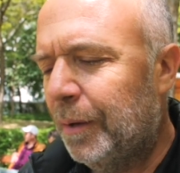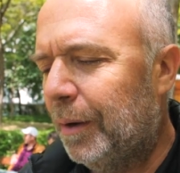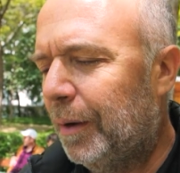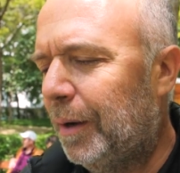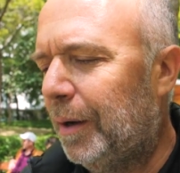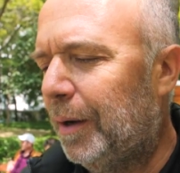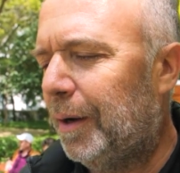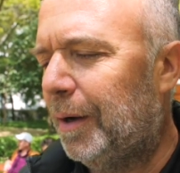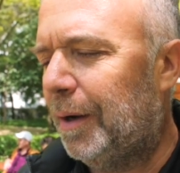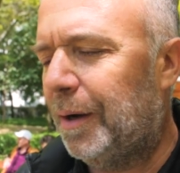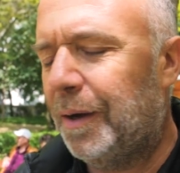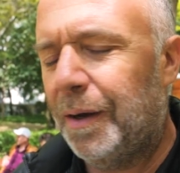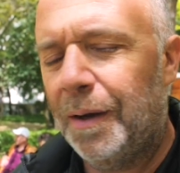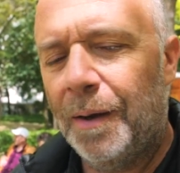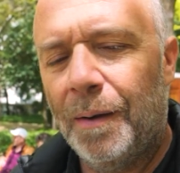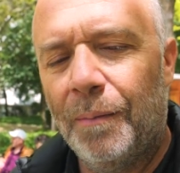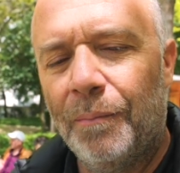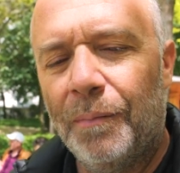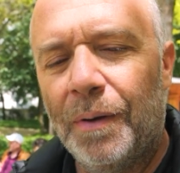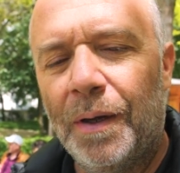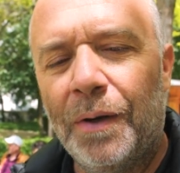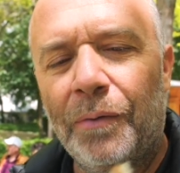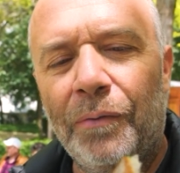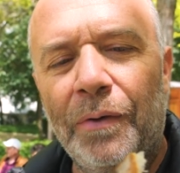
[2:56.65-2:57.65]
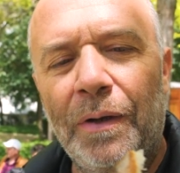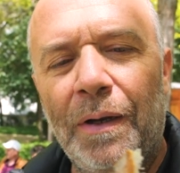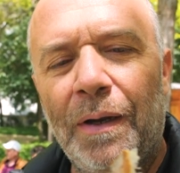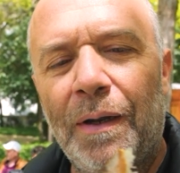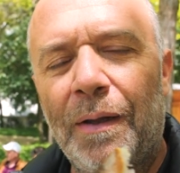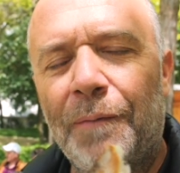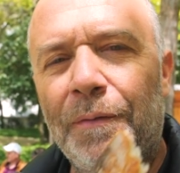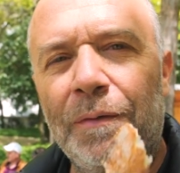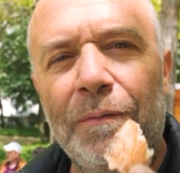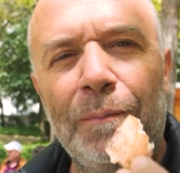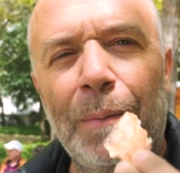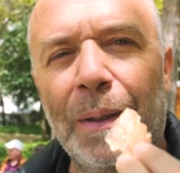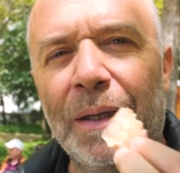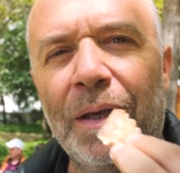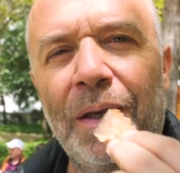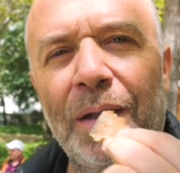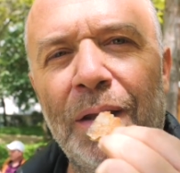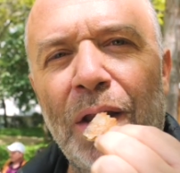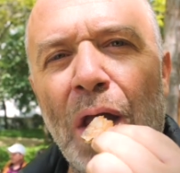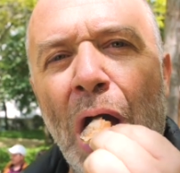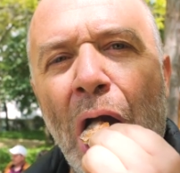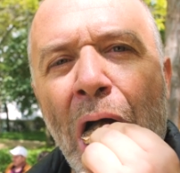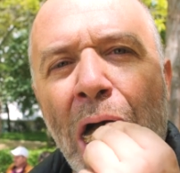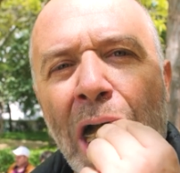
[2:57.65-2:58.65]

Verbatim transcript: Ah, I really love this baguette.